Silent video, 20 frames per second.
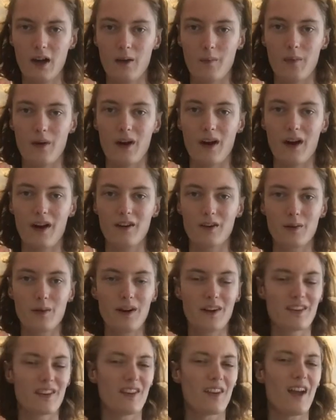But I was
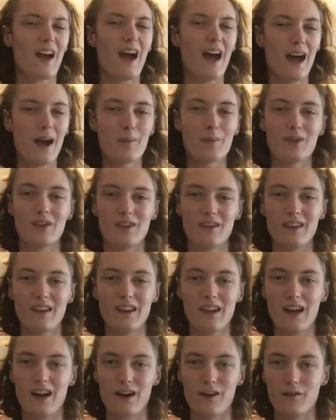surprised because I absolutely
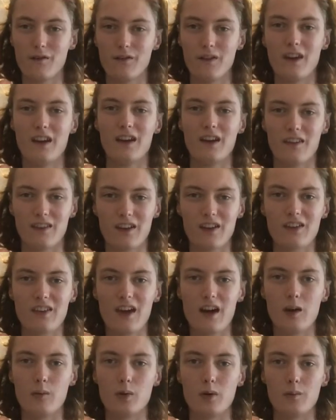love this
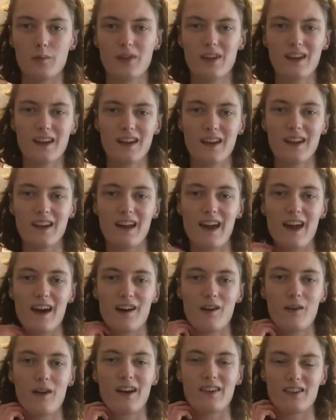album, particularly in
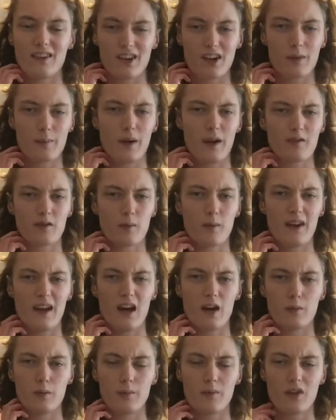how, as you'd expect from an
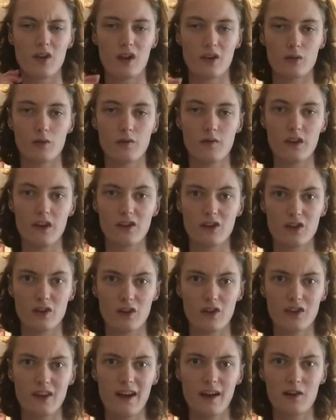album titled Future
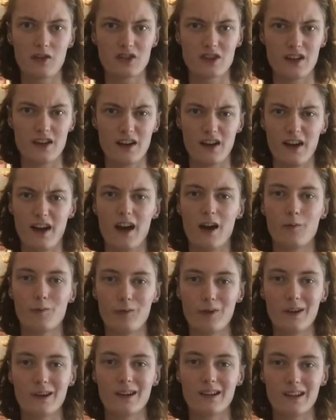Nostalgia, how
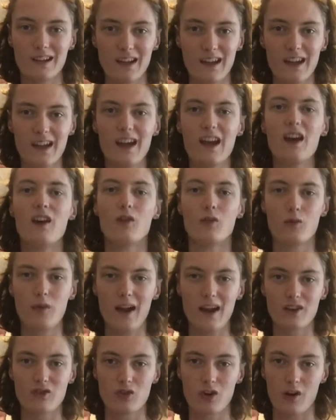brilliantly
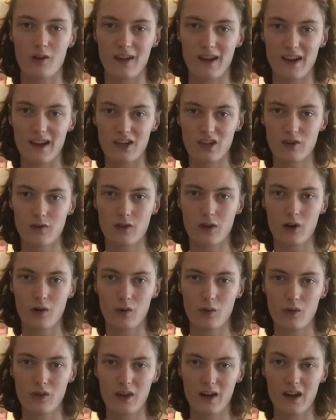retro it is. You've got a
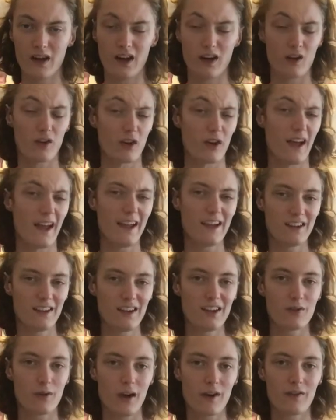lot of
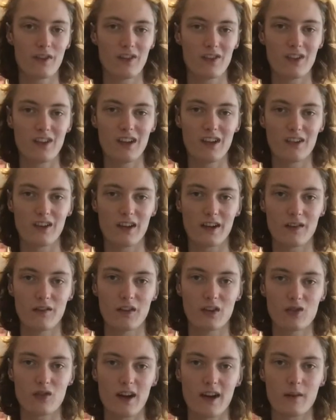80s references, like on the
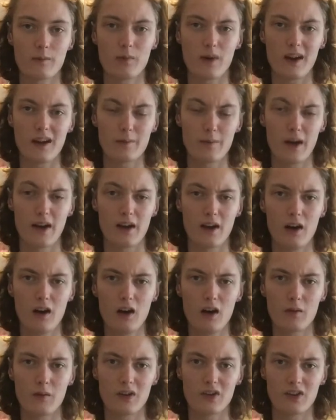track Break My
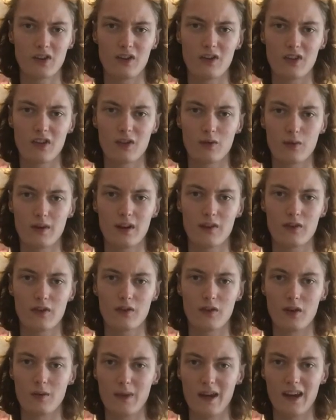Heart, which uses riffs
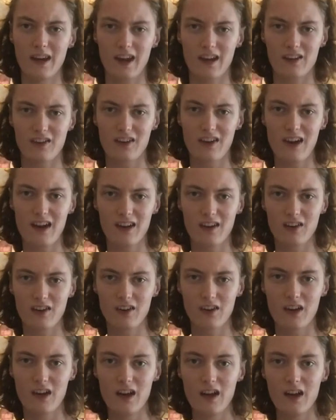from In Excess.